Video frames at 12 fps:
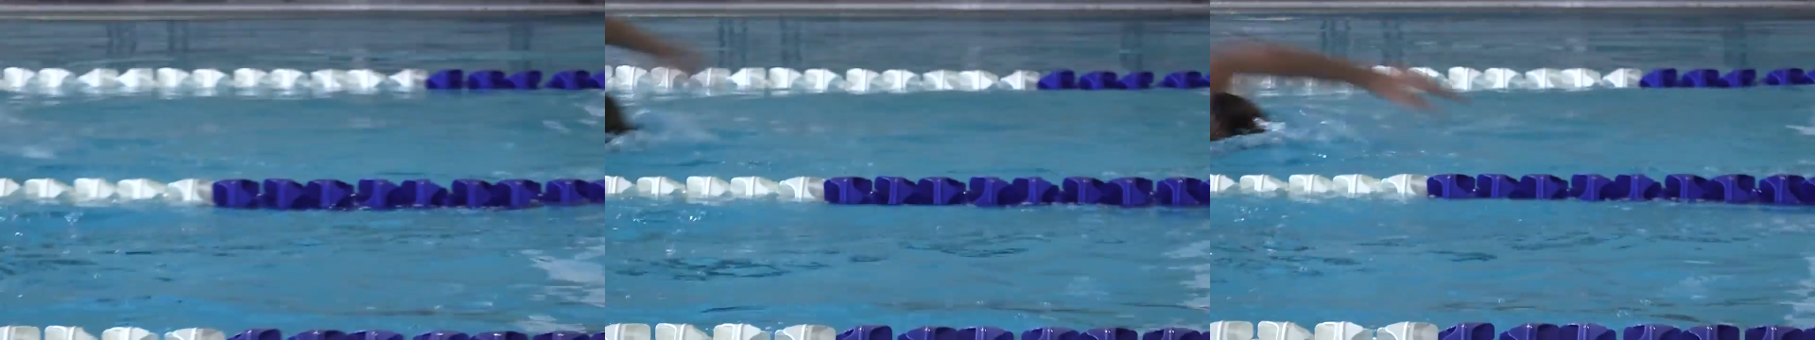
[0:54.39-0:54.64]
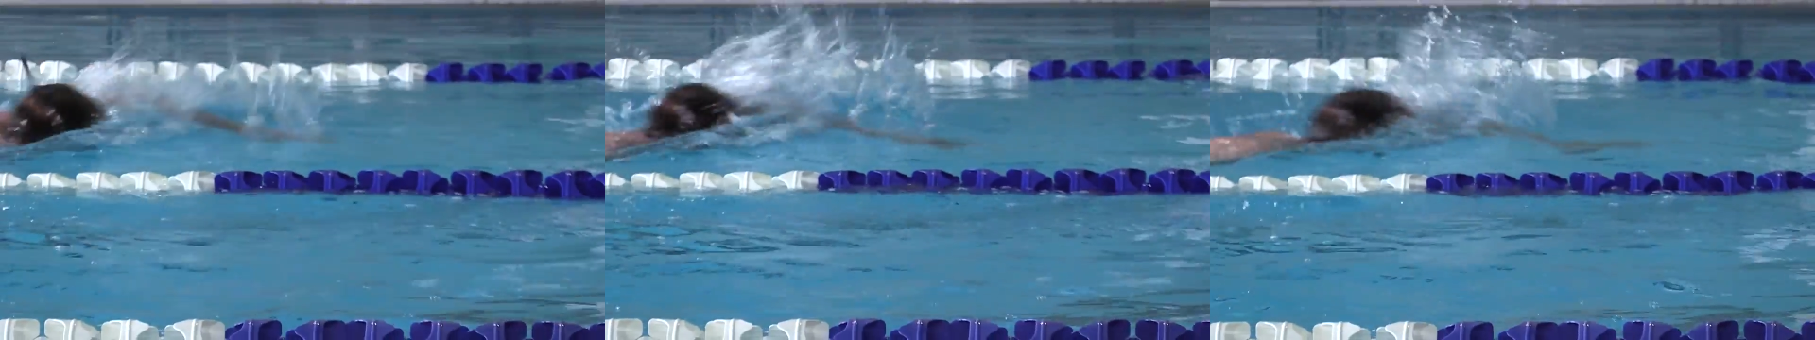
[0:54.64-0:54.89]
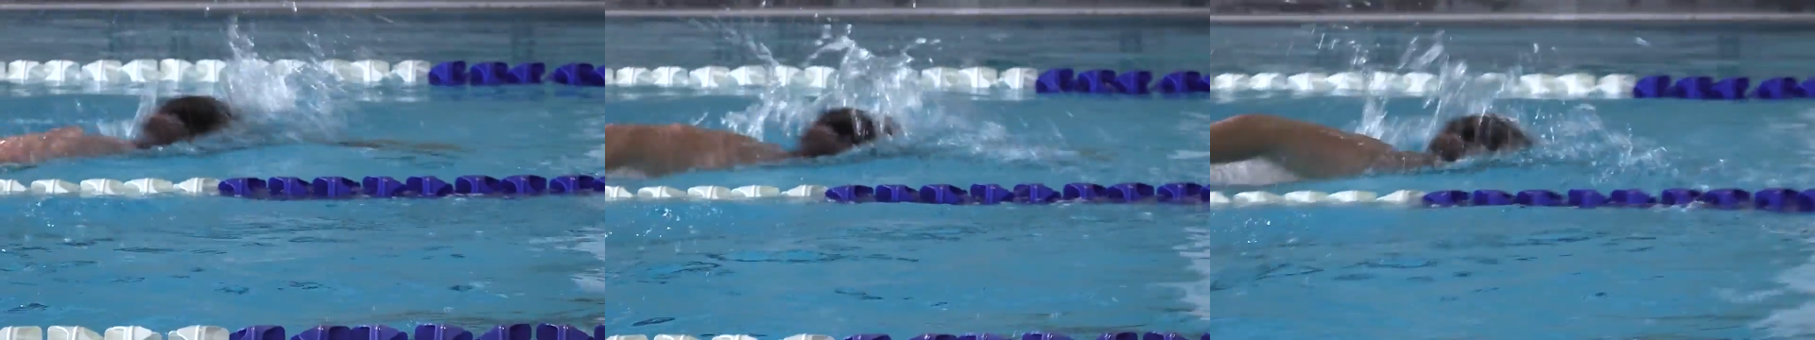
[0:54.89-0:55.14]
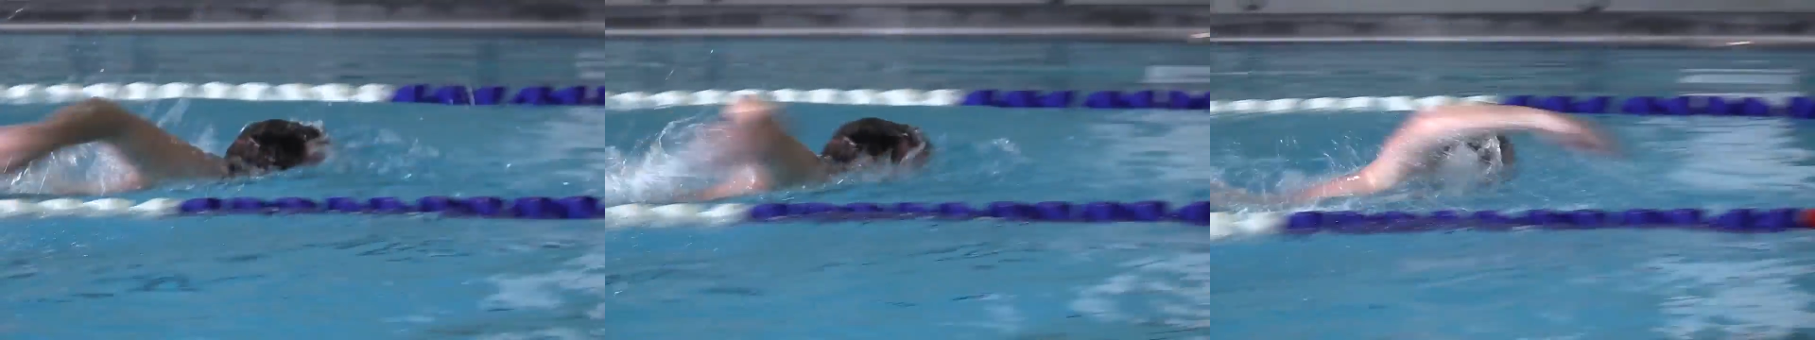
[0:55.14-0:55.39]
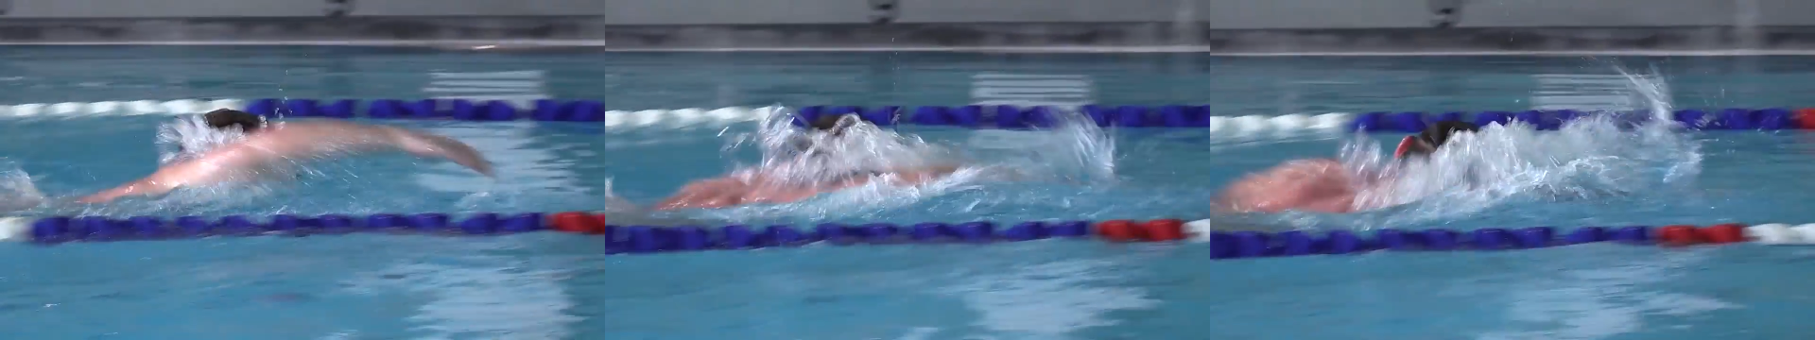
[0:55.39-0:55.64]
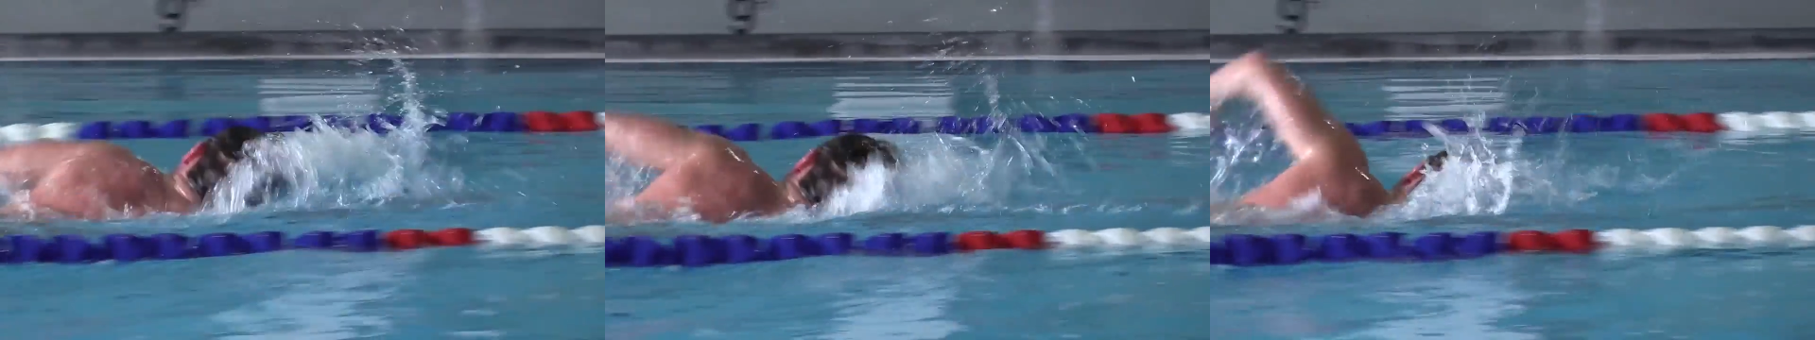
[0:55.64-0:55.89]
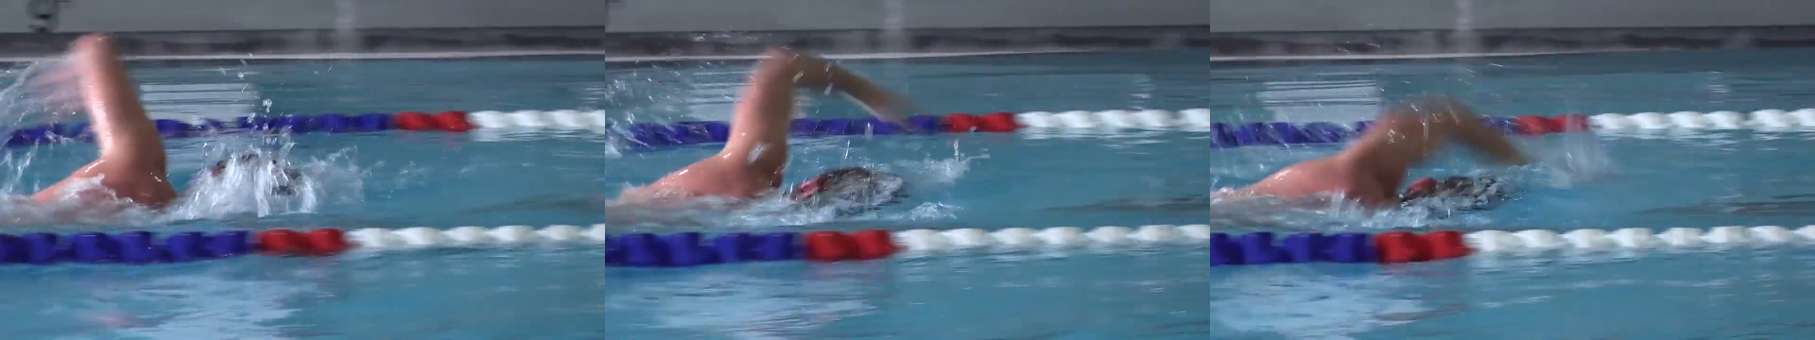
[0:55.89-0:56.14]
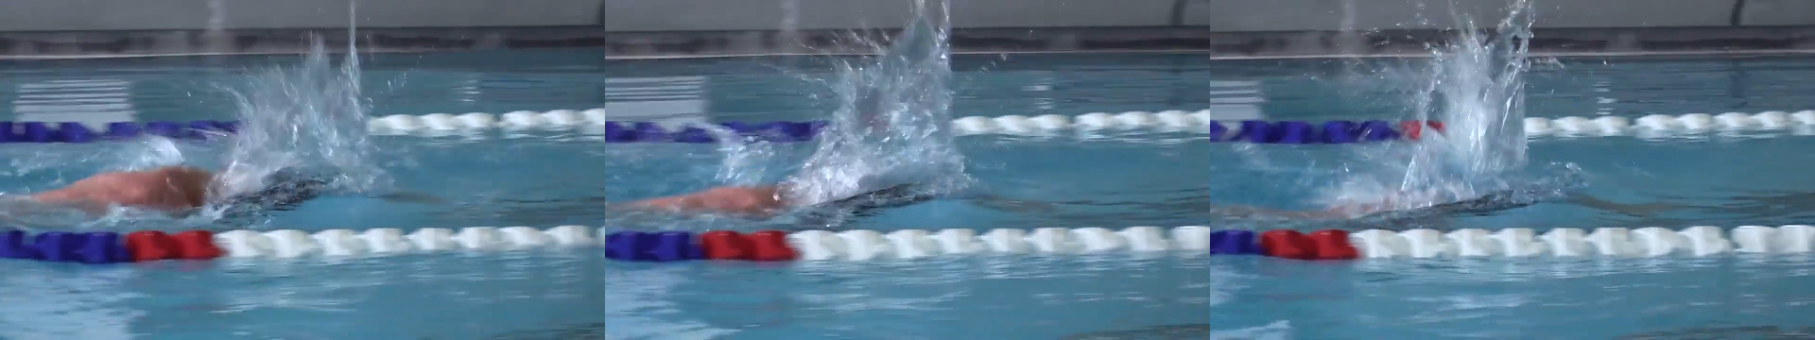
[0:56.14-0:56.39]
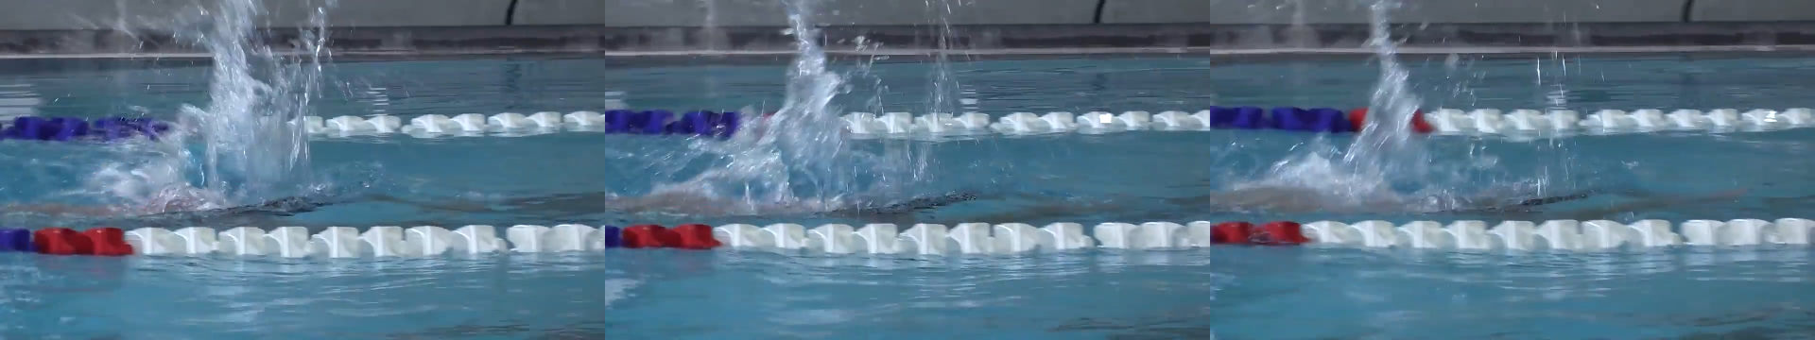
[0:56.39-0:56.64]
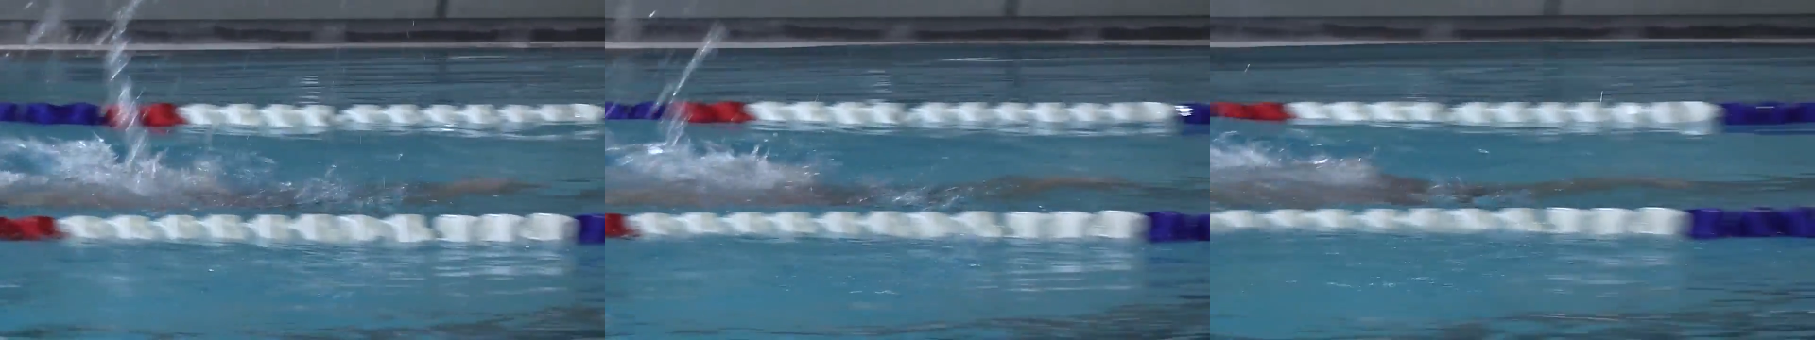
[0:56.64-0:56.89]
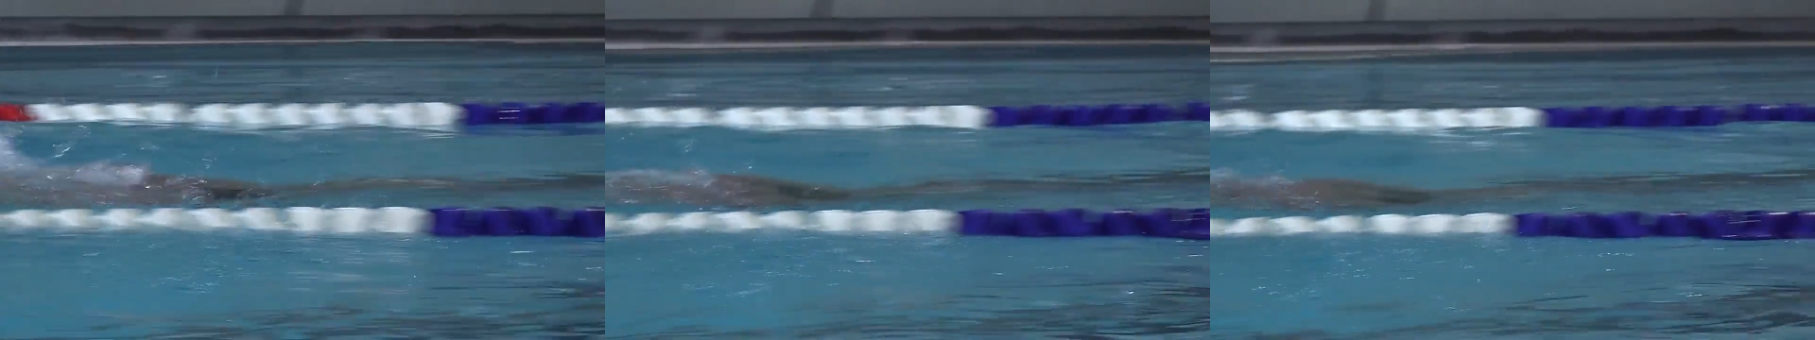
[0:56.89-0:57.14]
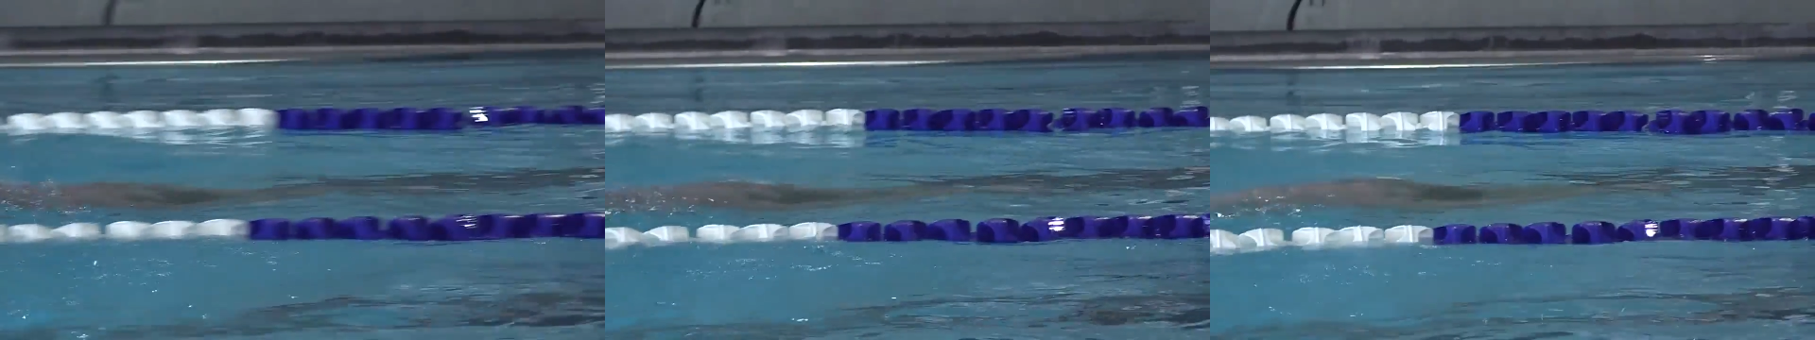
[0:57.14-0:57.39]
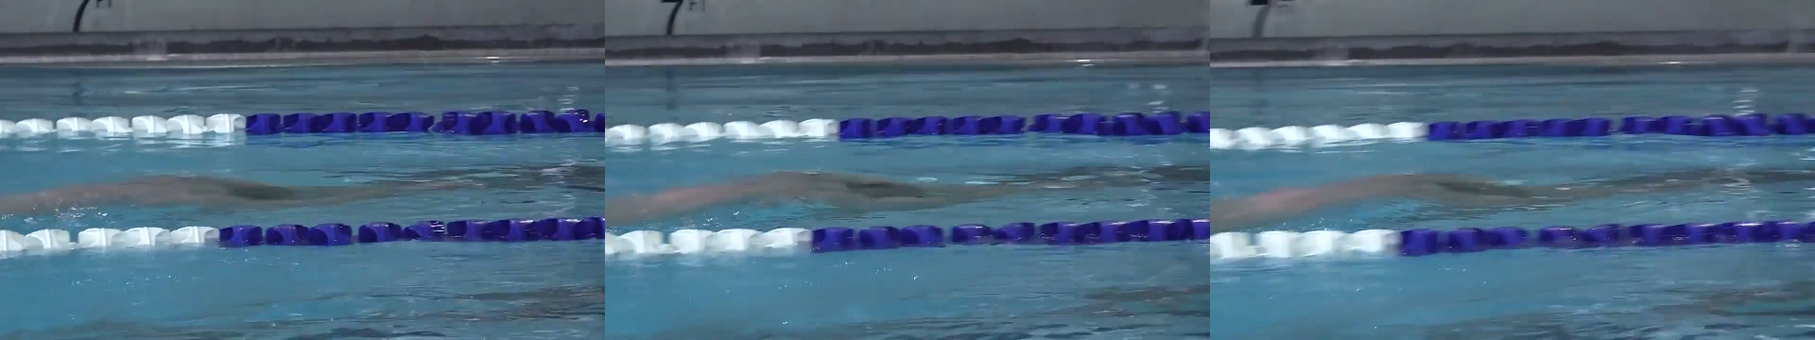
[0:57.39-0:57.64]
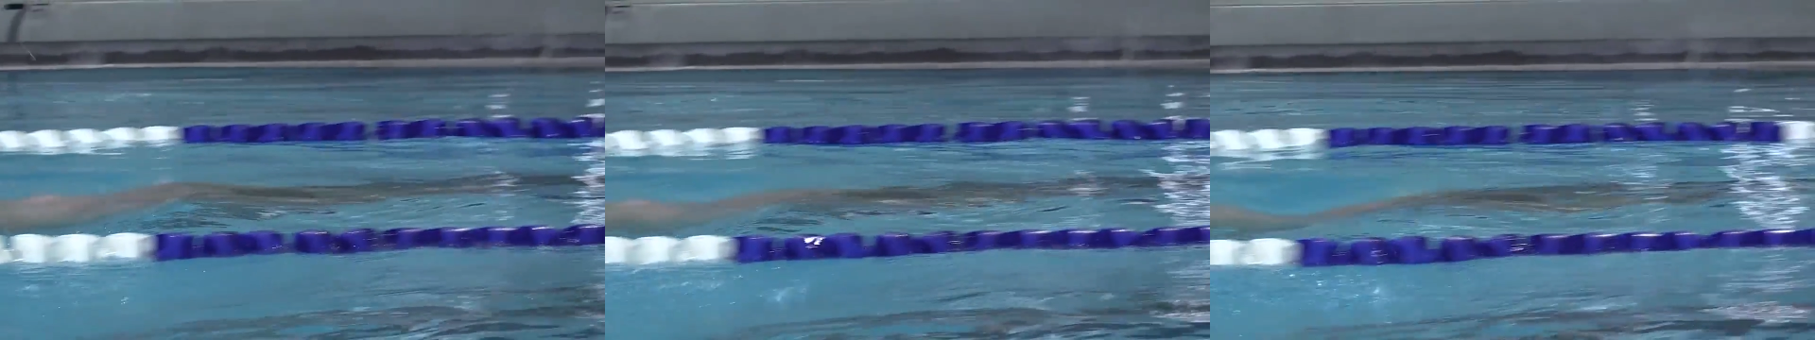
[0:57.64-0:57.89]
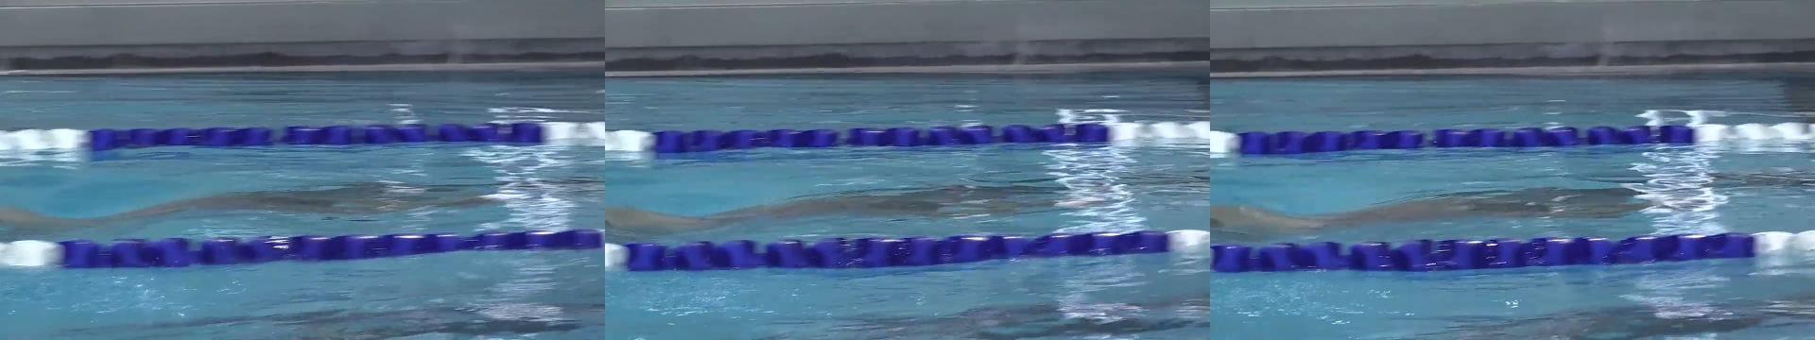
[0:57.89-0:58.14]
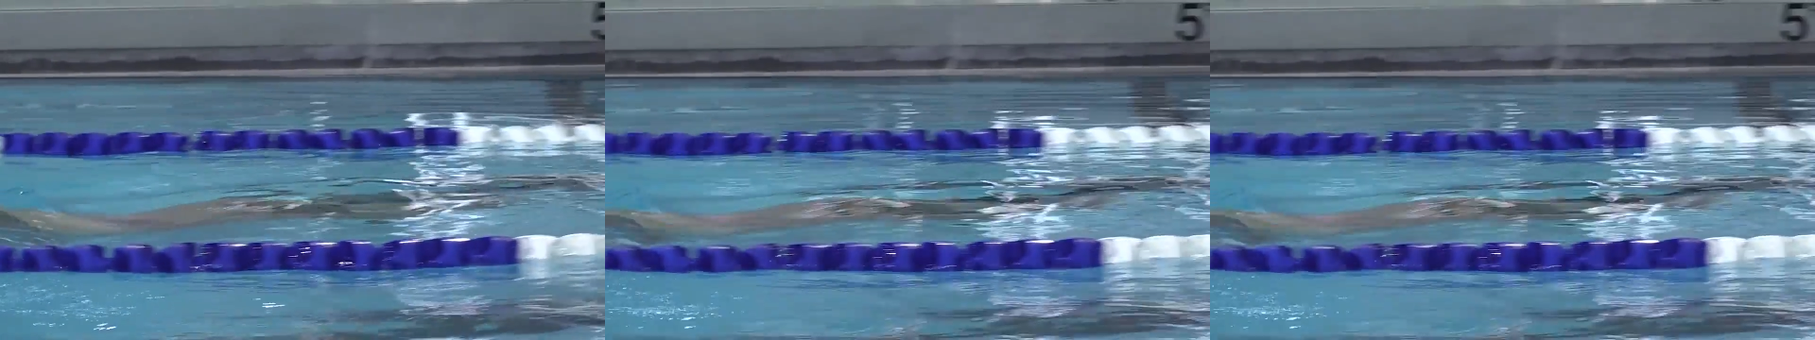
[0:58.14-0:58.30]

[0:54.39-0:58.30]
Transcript: (no speaker visible)